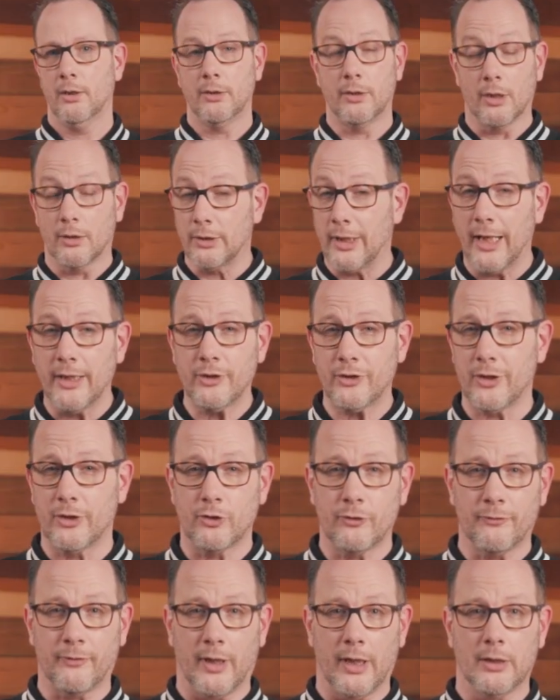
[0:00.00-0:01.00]
The
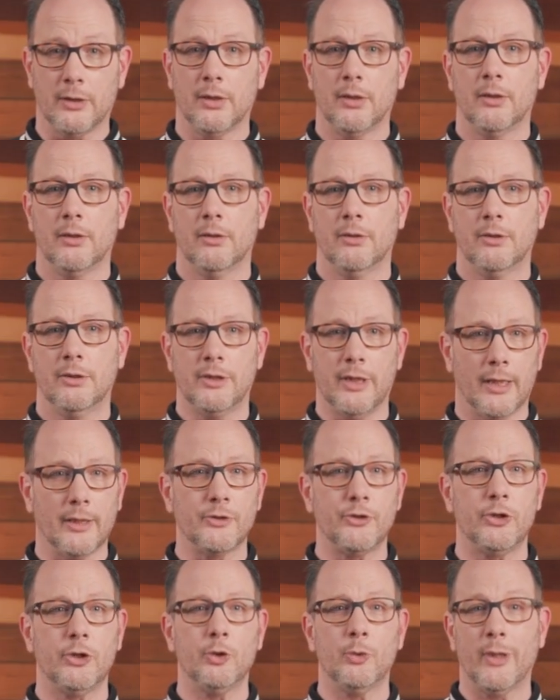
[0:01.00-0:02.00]
license file
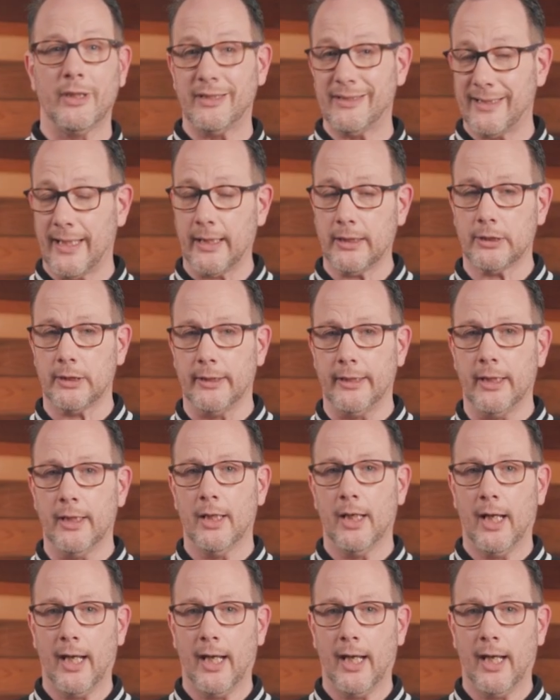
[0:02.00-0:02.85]
tells you exactly